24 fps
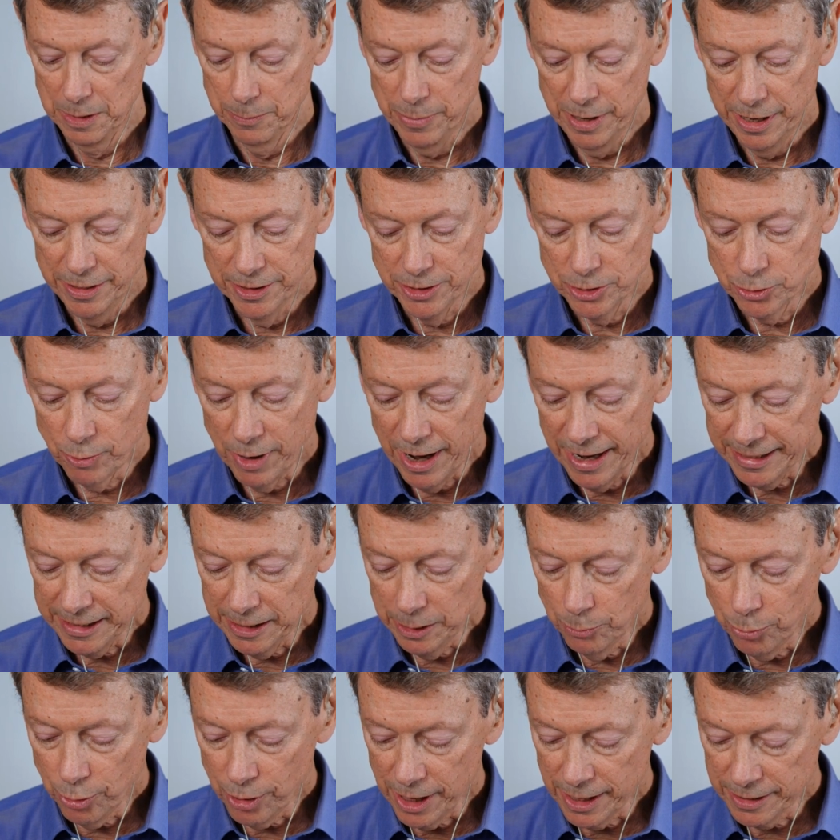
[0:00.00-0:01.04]
by this
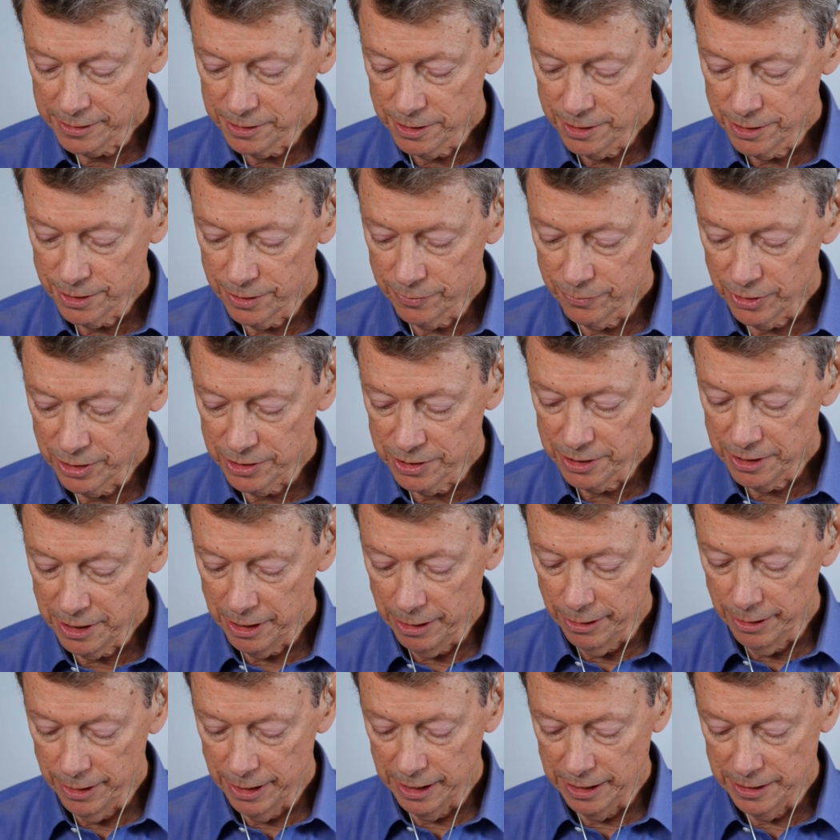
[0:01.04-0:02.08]
racking practice of
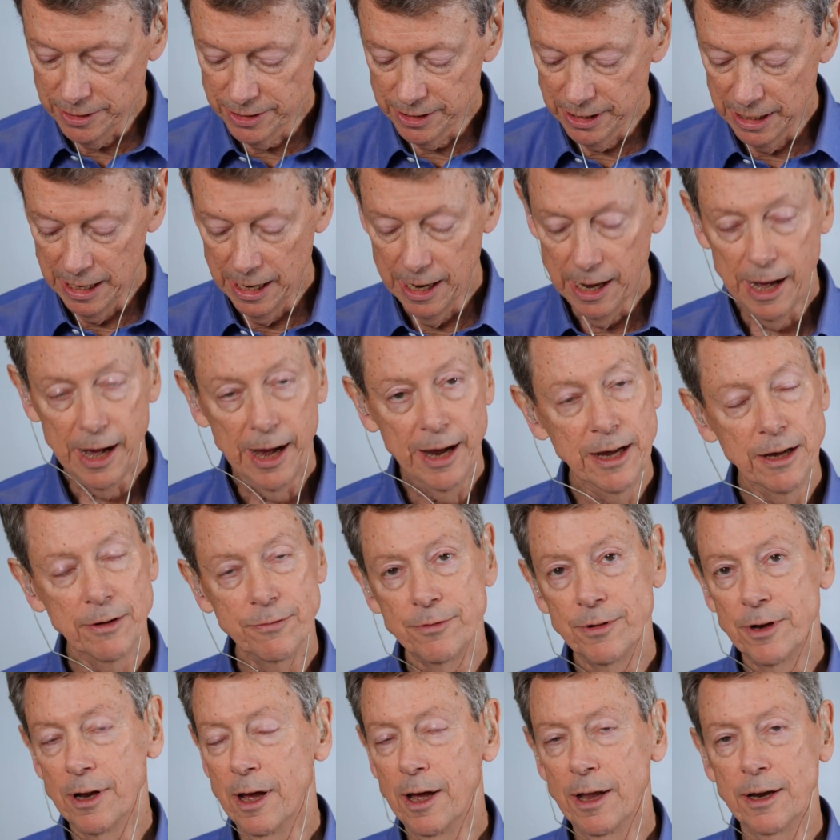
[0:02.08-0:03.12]
austerities, I
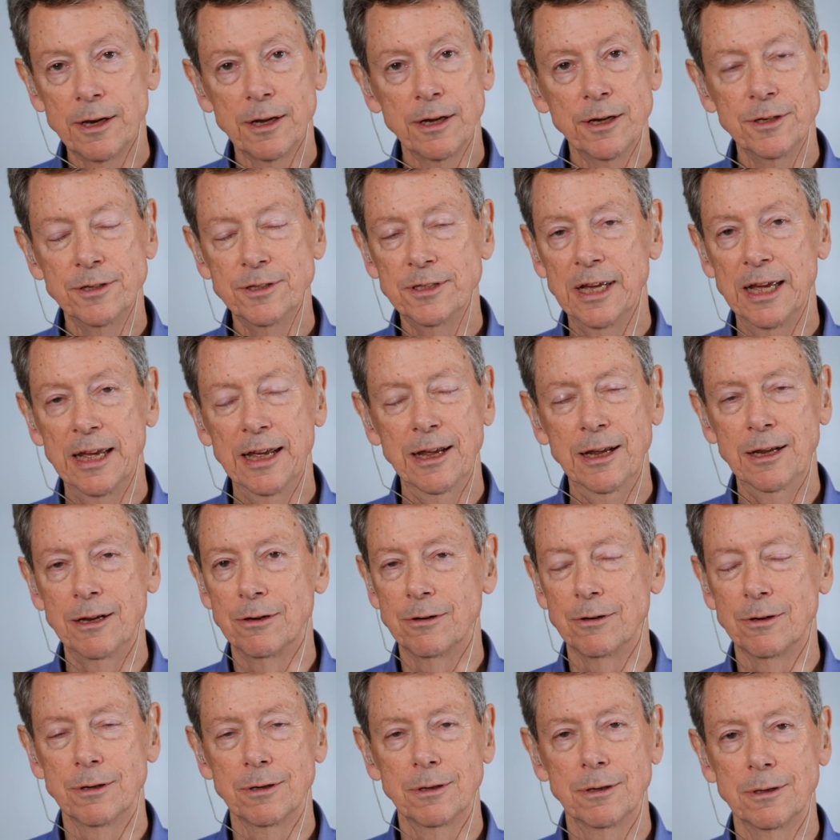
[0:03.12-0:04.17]
have not
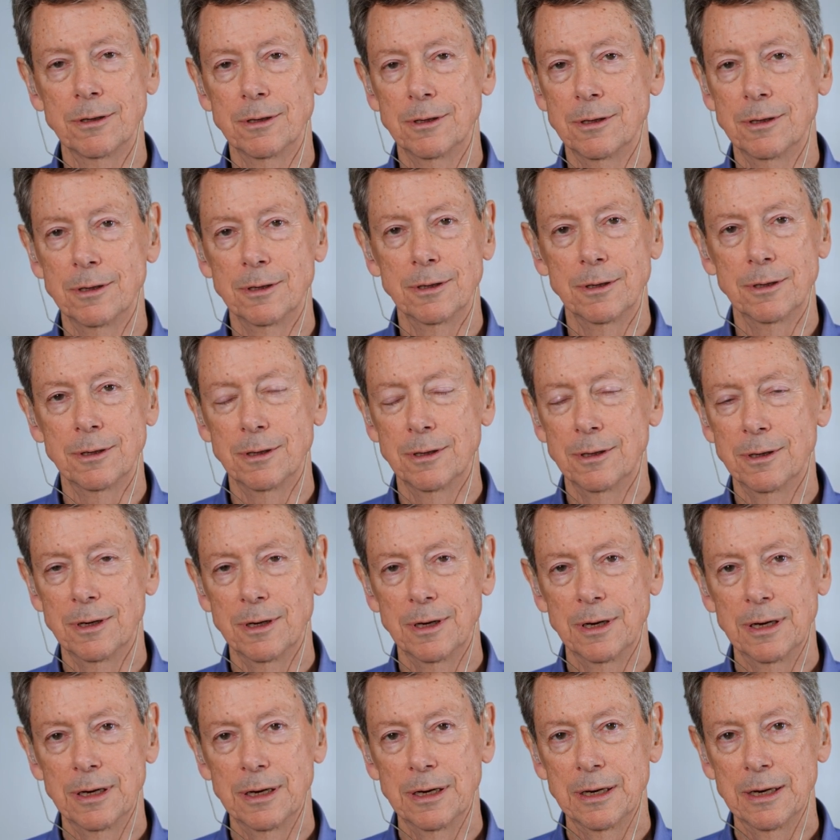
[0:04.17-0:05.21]
attained
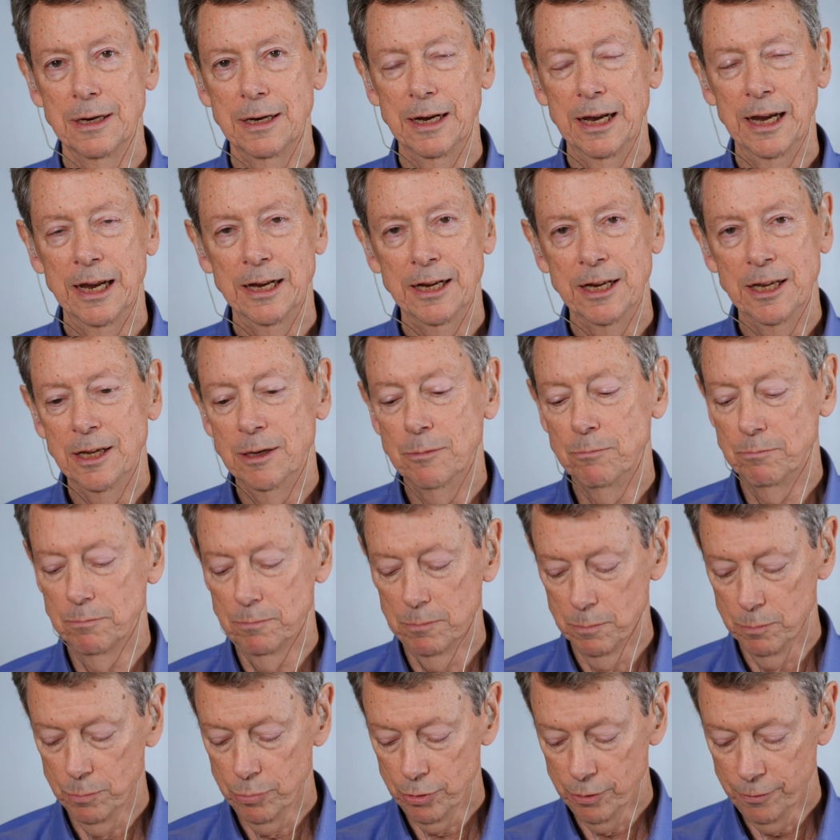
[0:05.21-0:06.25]
any
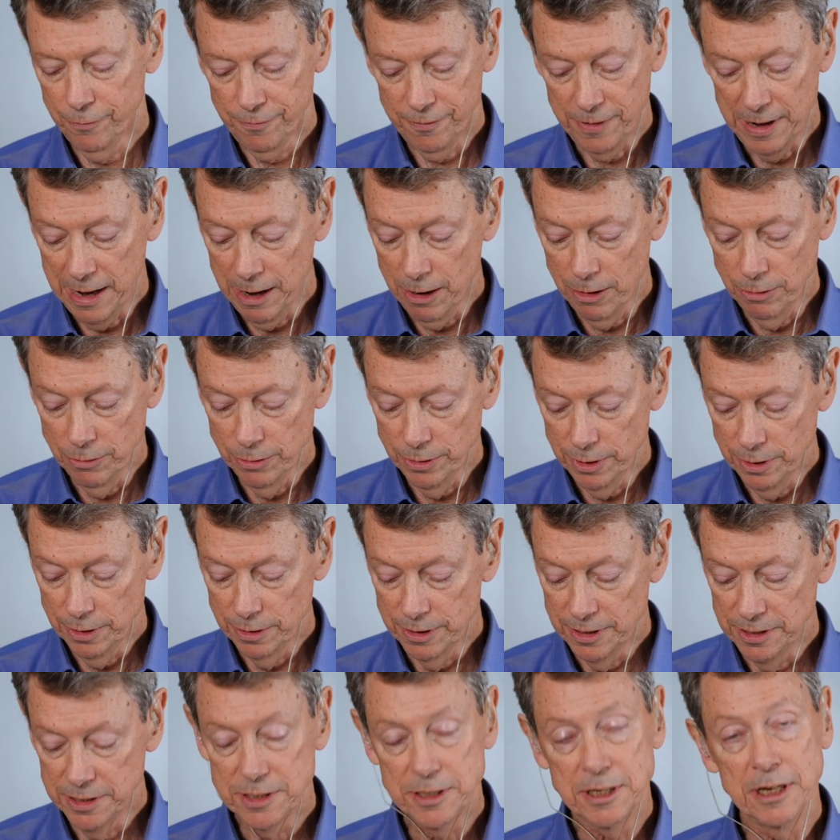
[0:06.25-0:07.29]
profound
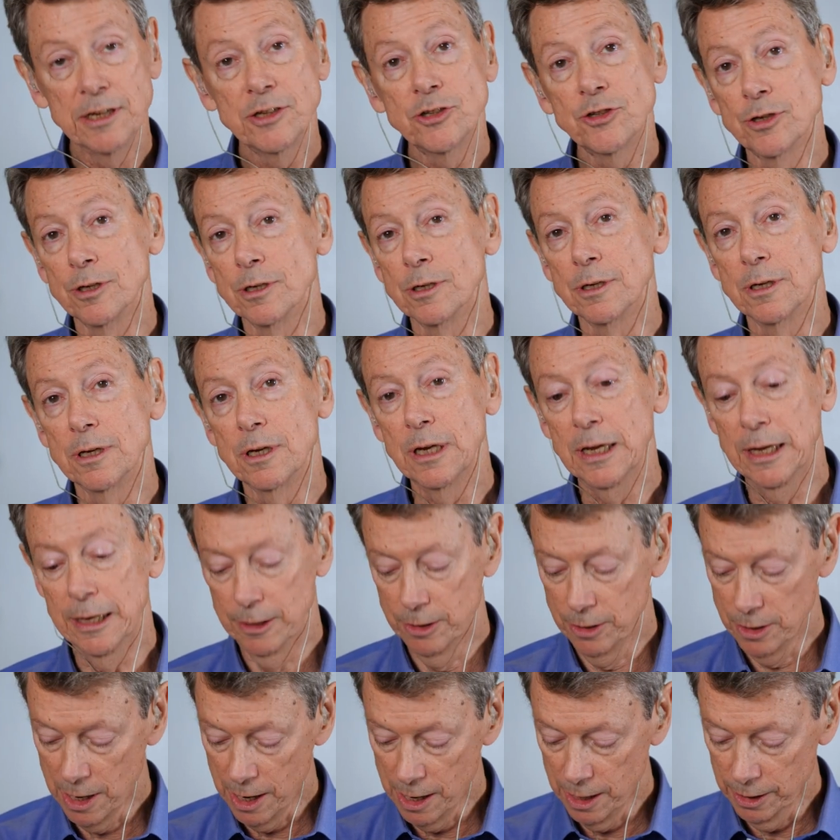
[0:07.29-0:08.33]
distinction
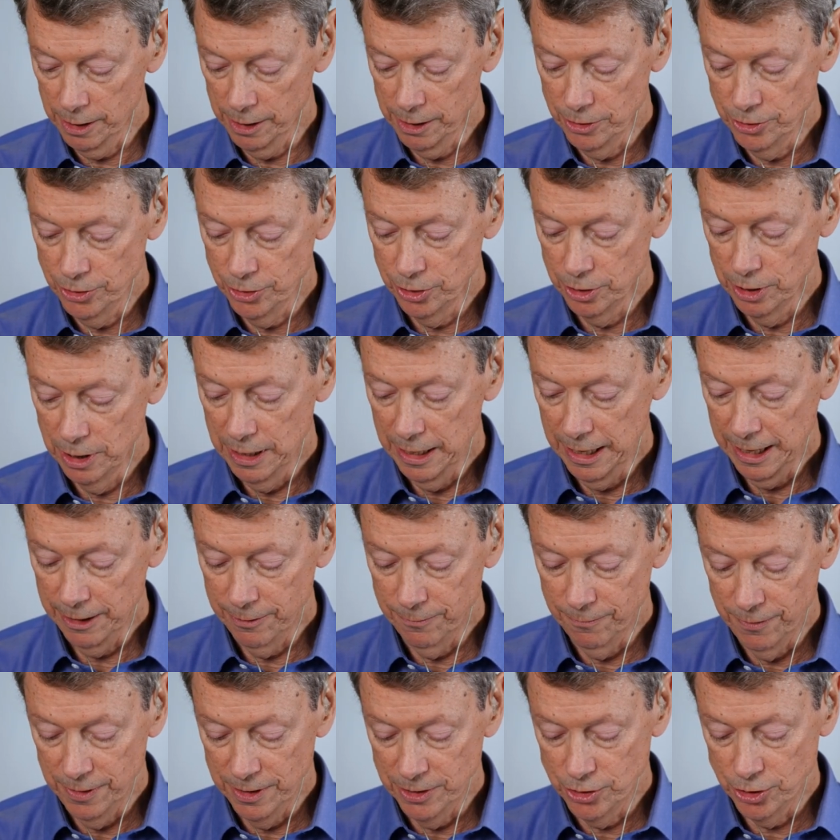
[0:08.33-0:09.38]
in knowledge
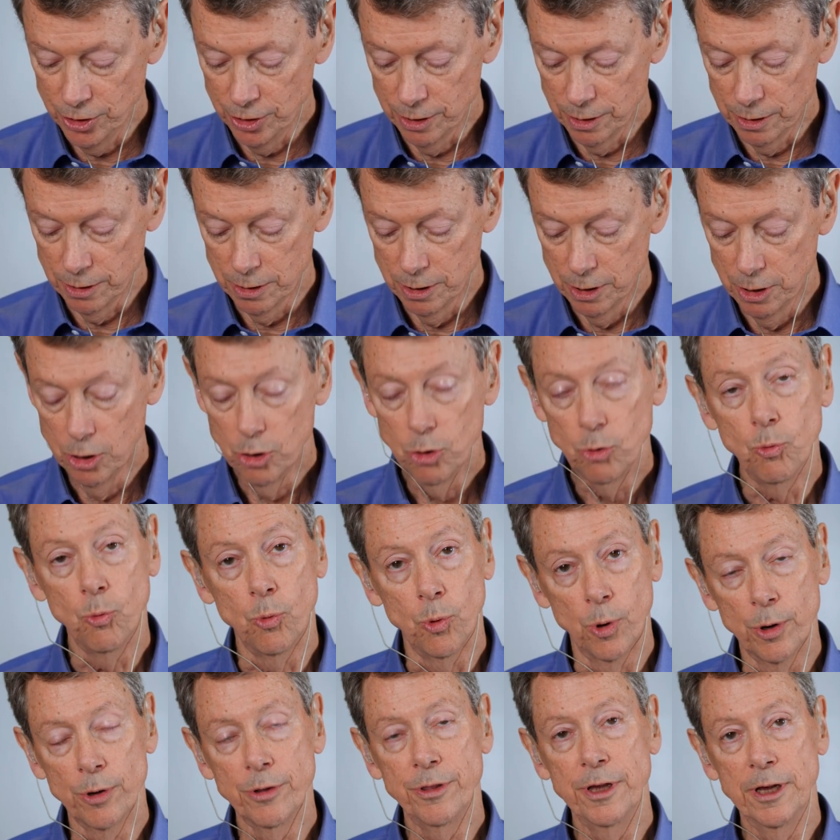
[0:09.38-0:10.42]
and vision
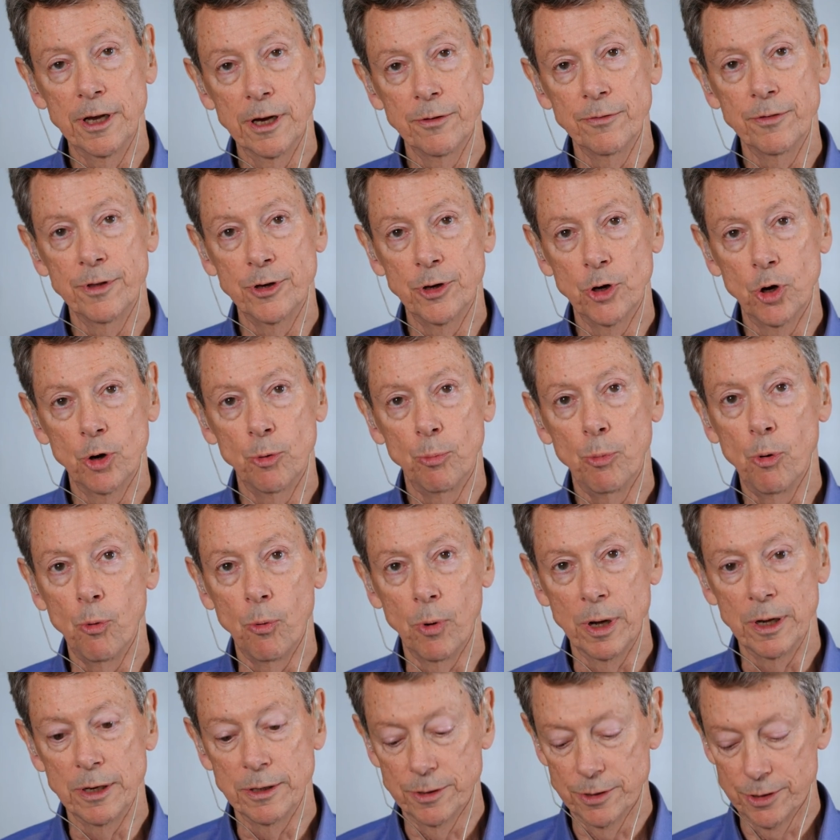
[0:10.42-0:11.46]
worthy of the noble
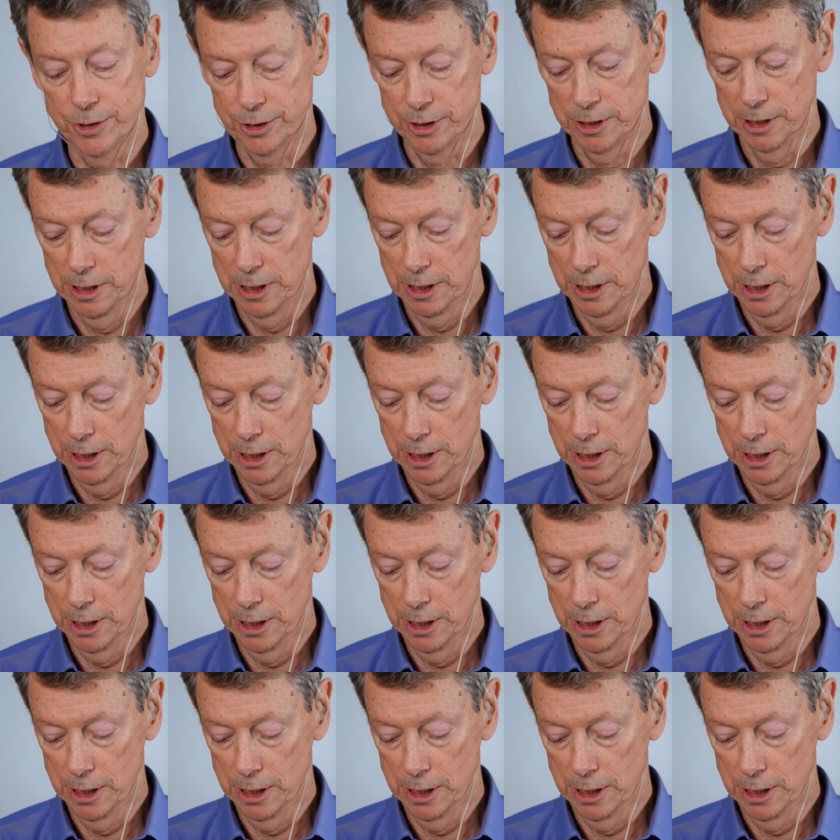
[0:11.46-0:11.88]
ones.